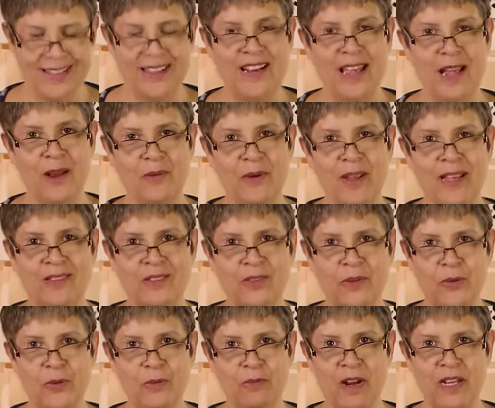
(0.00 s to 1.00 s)
So now it's
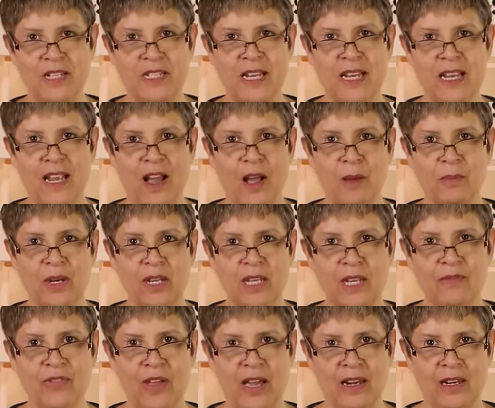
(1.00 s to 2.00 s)
all ready. I'm going to
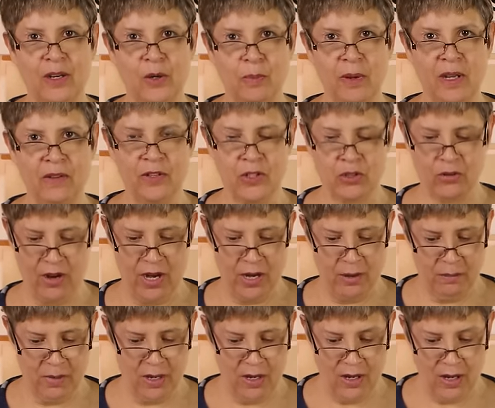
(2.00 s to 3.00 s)
give that a little bit of a
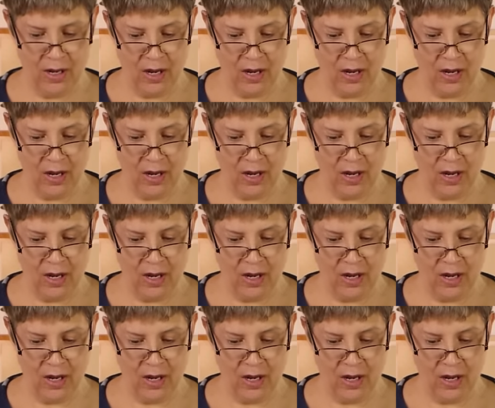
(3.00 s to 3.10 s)
trim